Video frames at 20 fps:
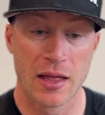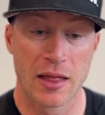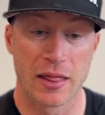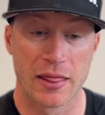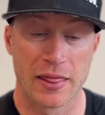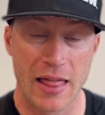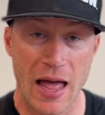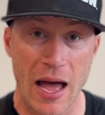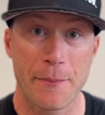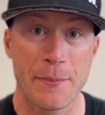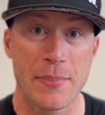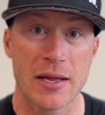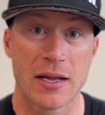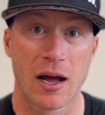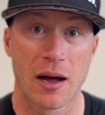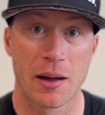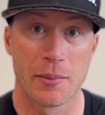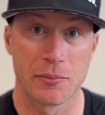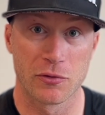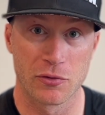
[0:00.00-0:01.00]
That
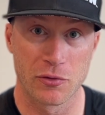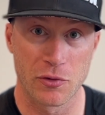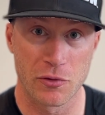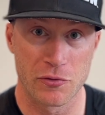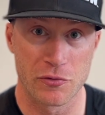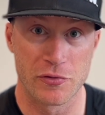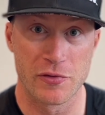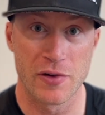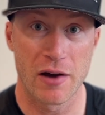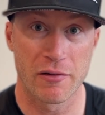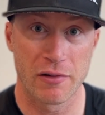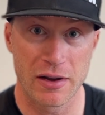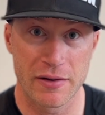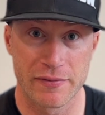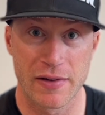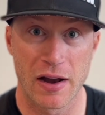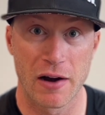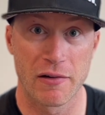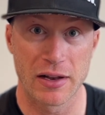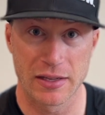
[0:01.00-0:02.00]
becomes very,
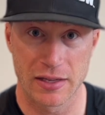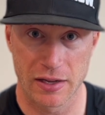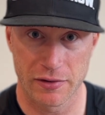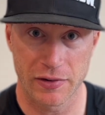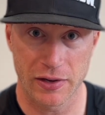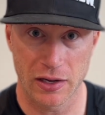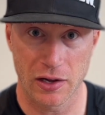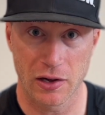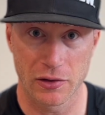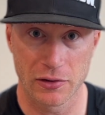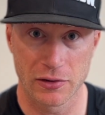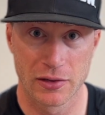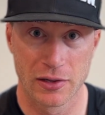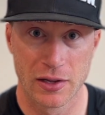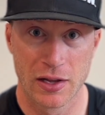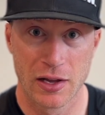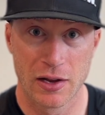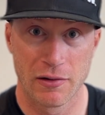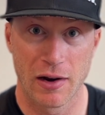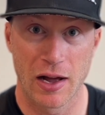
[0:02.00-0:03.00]
very difficult,
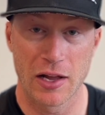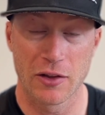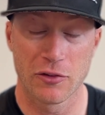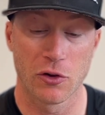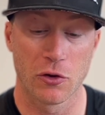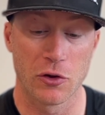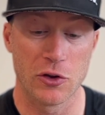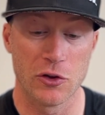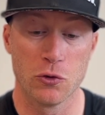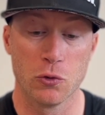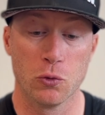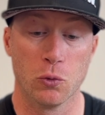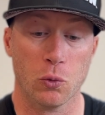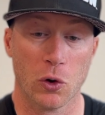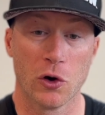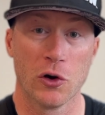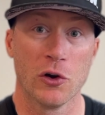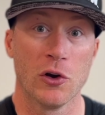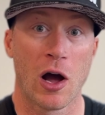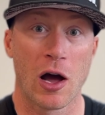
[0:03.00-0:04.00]
right? So you
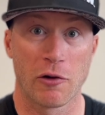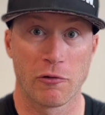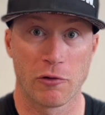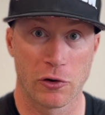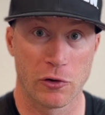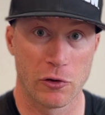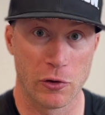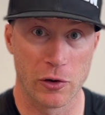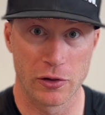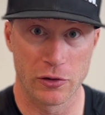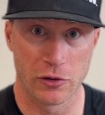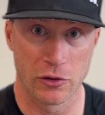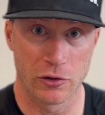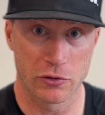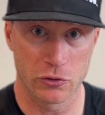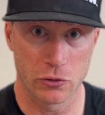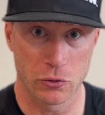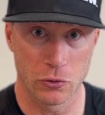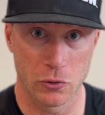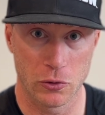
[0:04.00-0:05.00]
were not recruited to the
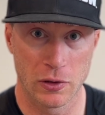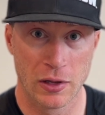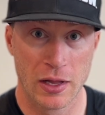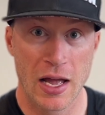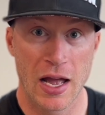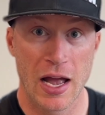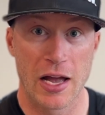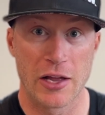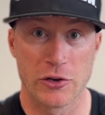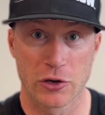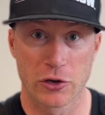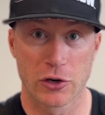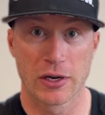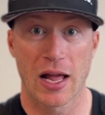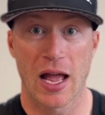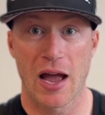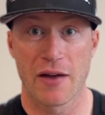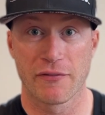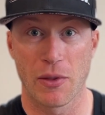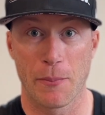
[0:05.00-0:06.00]
school, and you're going to
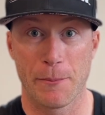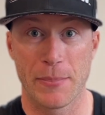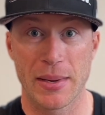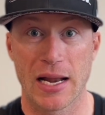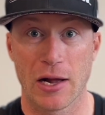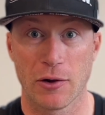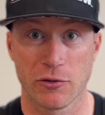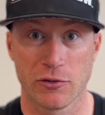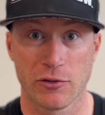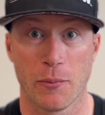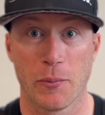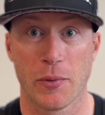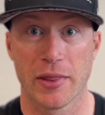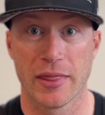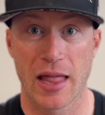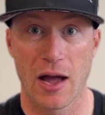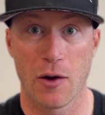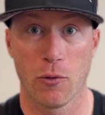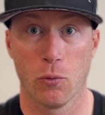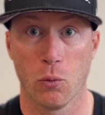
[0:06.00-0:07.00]
have to beat out someone
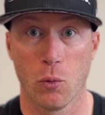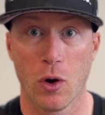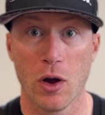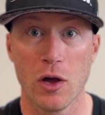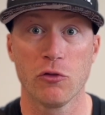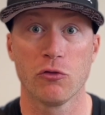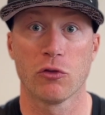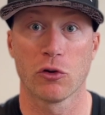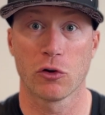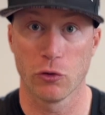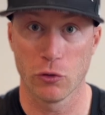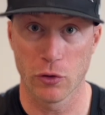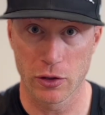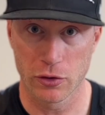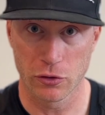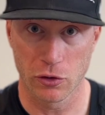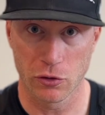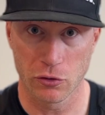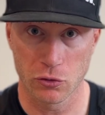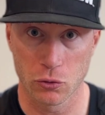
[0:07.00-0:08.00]
that was recruited
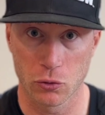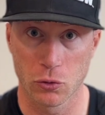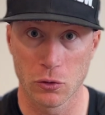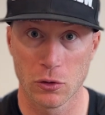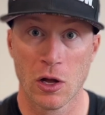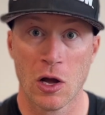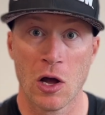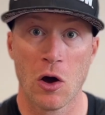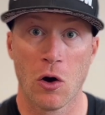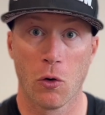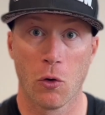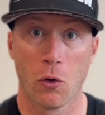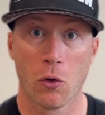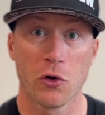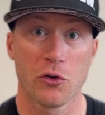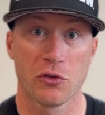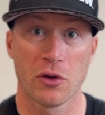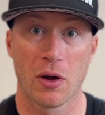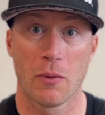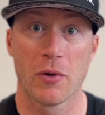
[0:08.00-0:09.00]
to the school or
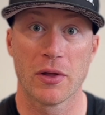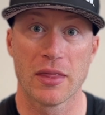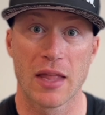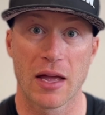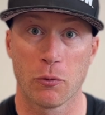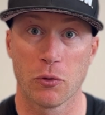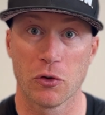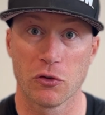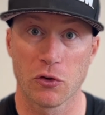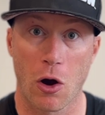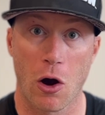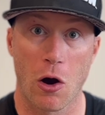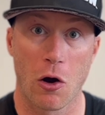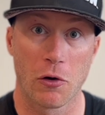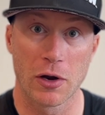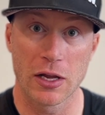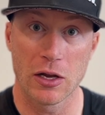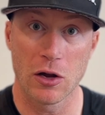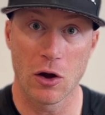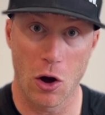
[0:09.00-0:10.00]
someone that was
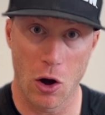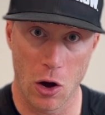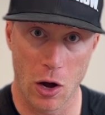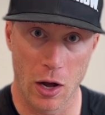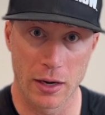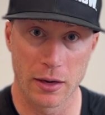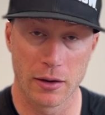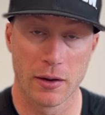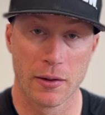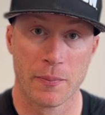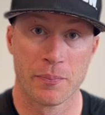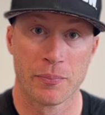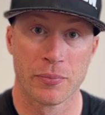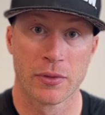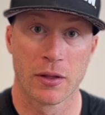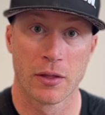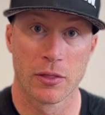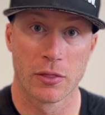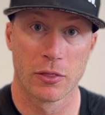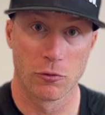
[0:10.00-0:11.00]
already on
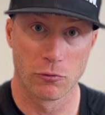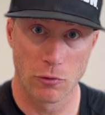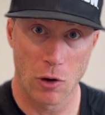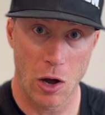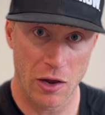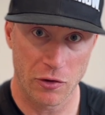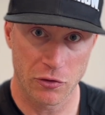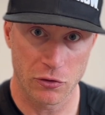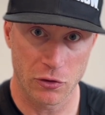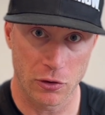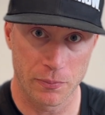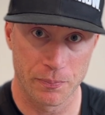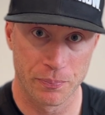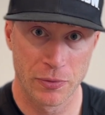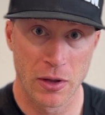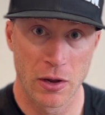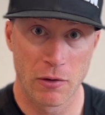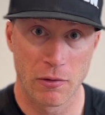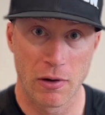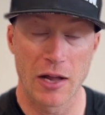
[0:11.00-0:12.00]
the roster,
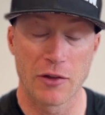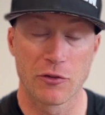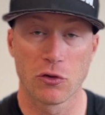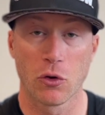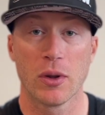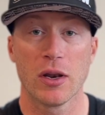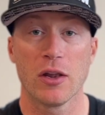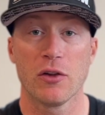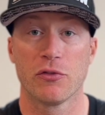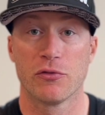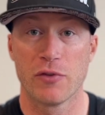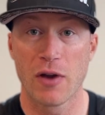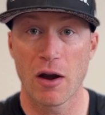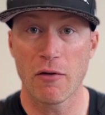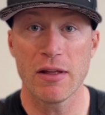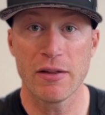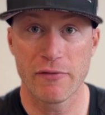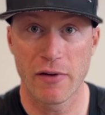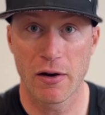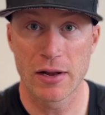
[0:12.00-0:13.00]
right? So it is
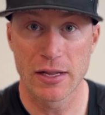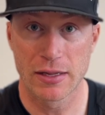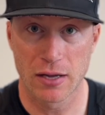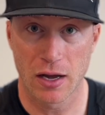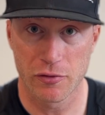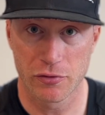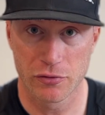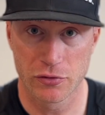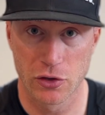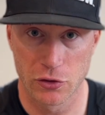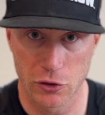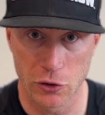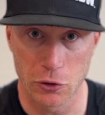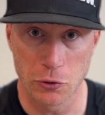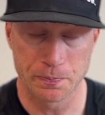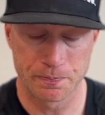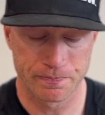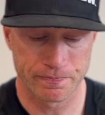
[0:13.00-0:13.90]
very, very tough to do.